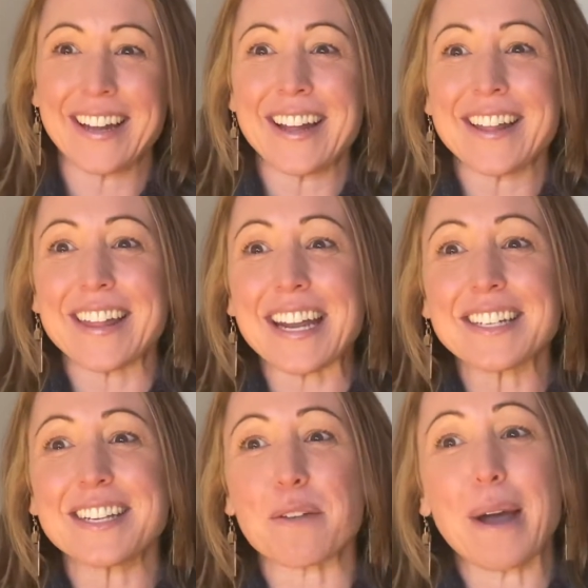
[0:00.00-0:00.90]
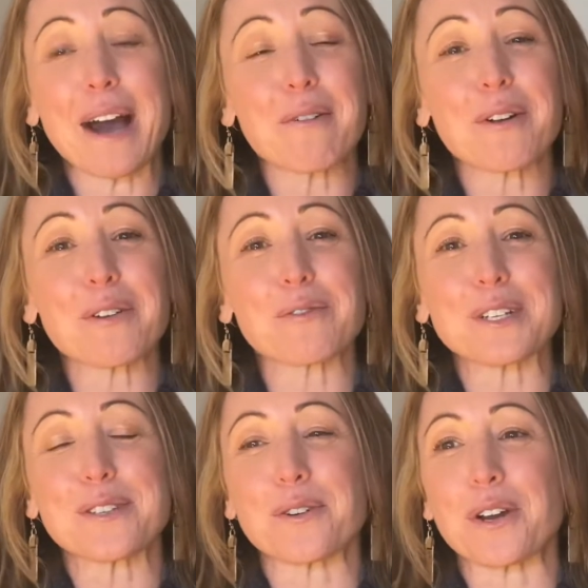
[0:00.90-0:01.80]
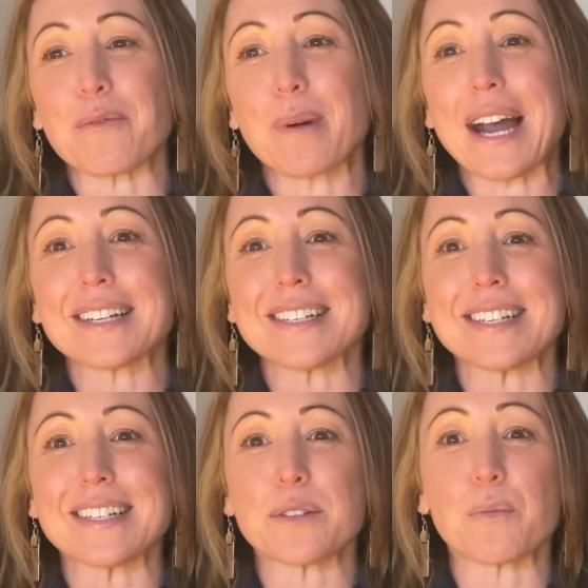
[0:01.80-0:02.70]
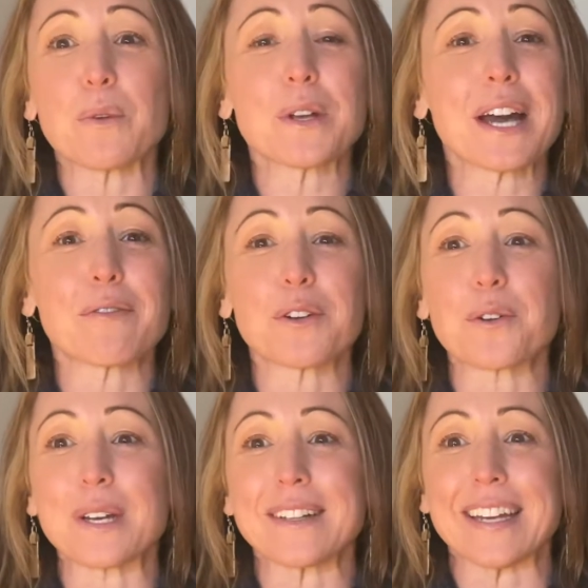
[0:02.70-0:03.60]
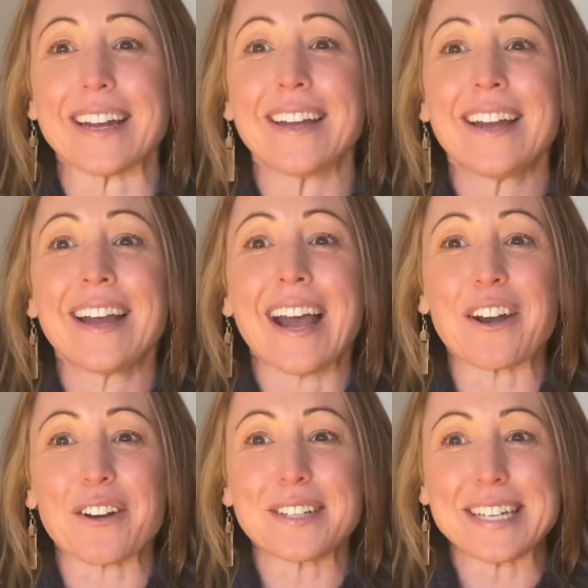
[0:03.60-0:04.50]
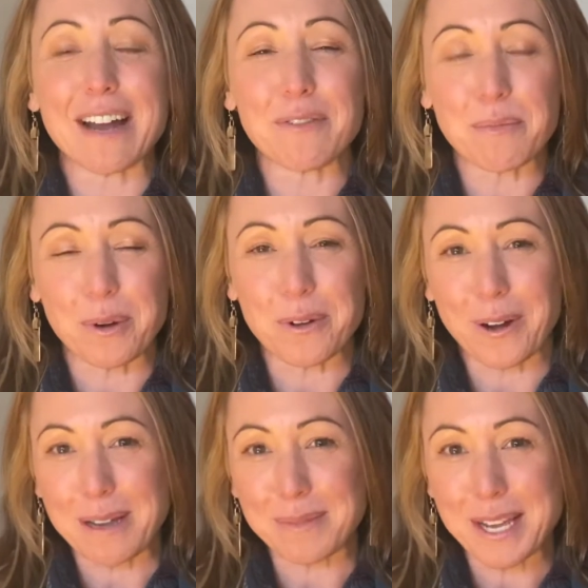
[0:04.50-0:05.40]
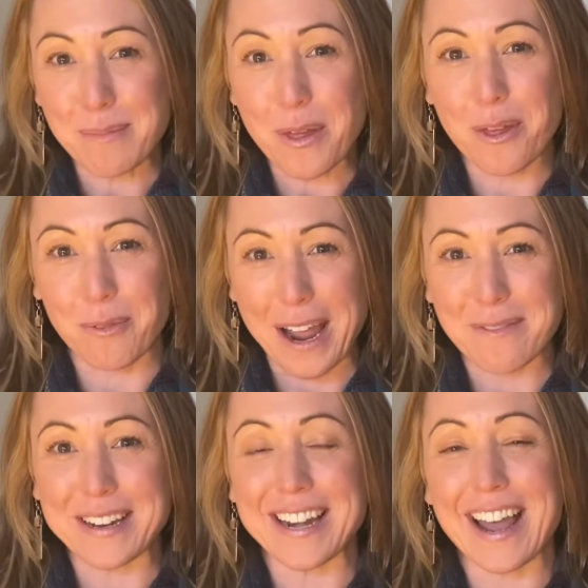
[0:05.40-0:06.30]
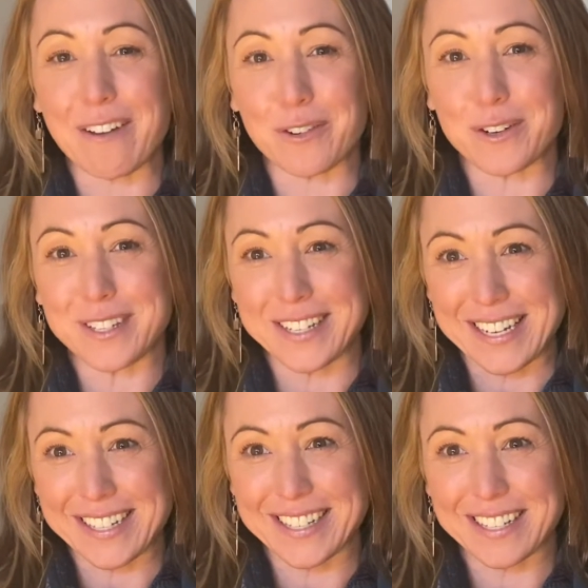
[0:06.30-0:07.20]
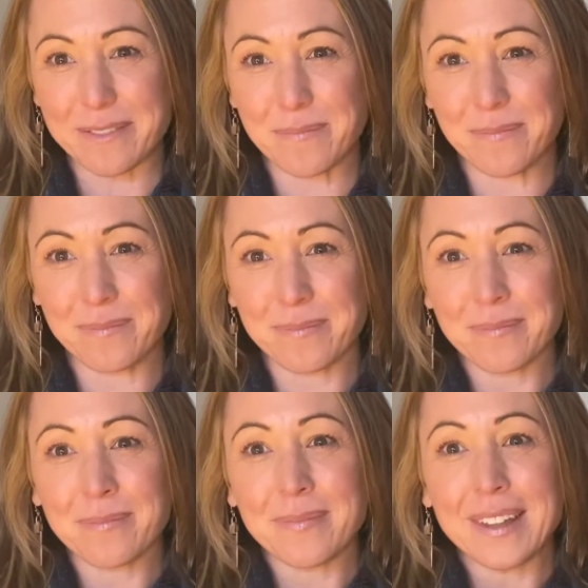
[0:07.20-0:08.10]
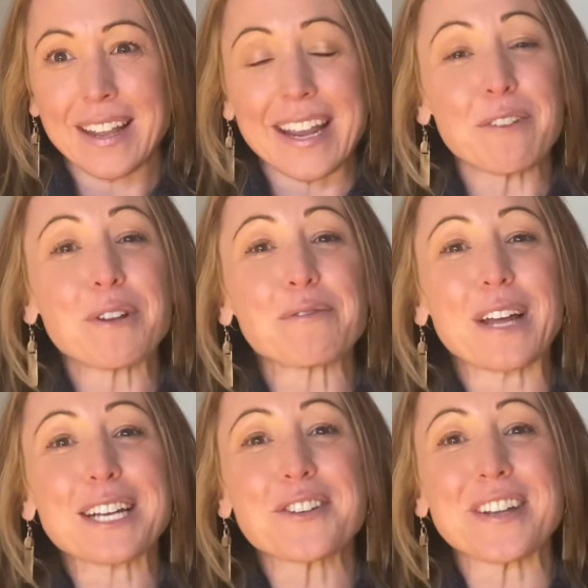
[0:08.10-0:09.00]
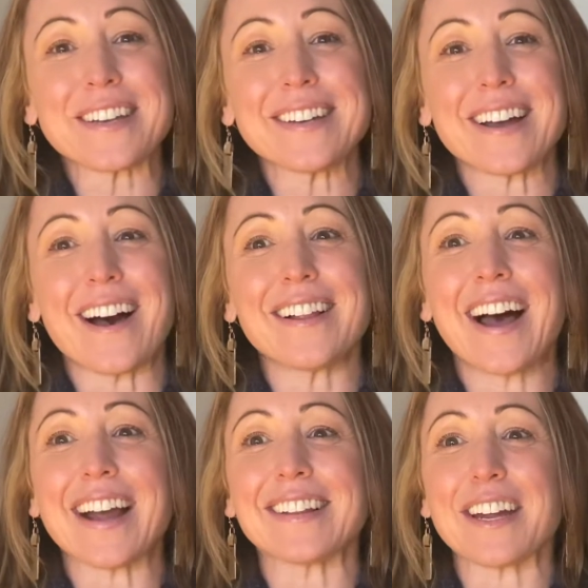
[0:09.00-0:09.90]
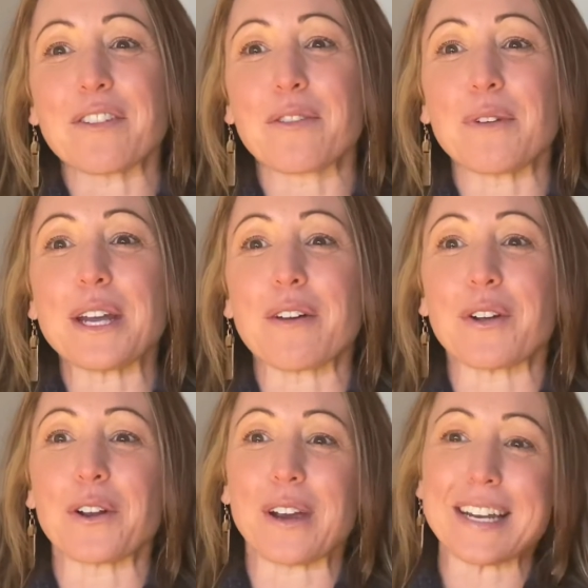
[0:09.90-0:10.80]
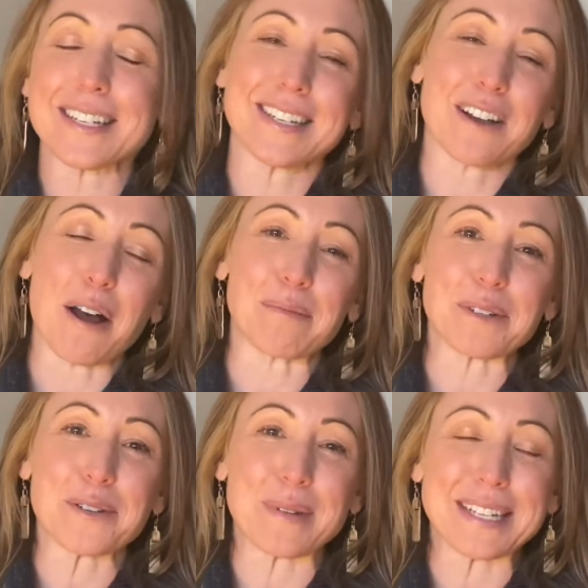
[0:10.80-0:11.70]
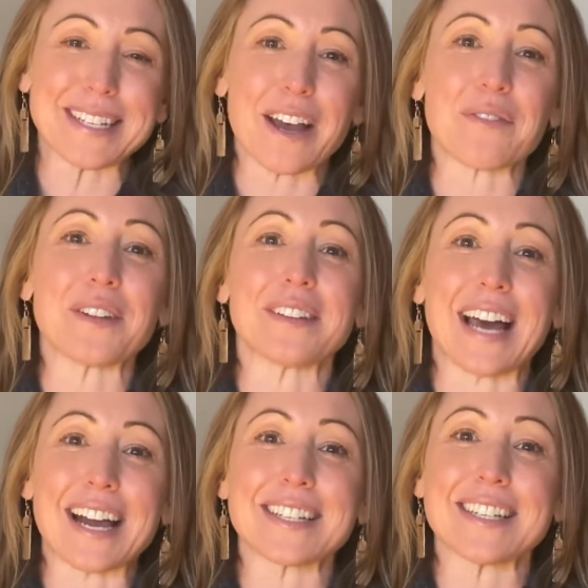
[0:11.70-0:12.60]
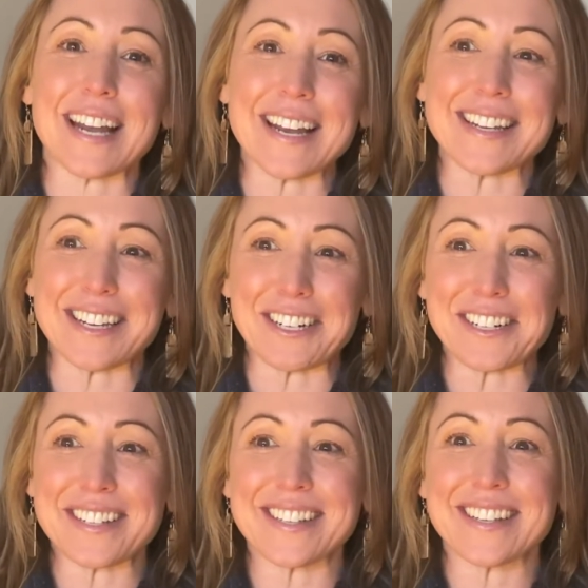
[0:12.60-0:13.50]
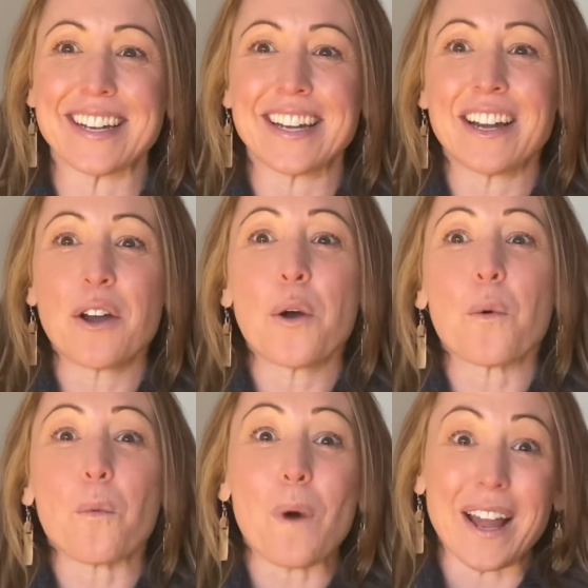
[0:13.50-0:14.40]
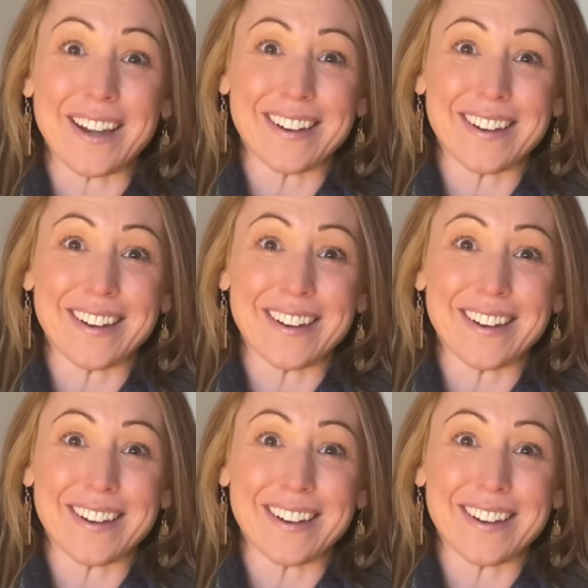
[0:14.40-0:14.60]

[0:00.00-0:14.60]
Thanks to the power of restorative practices, we recovered quickly, and our staff and programs have been thriving ever since. In reflection, I'll highlight 3 of our greatest accomplishments of the last 8 years. 1,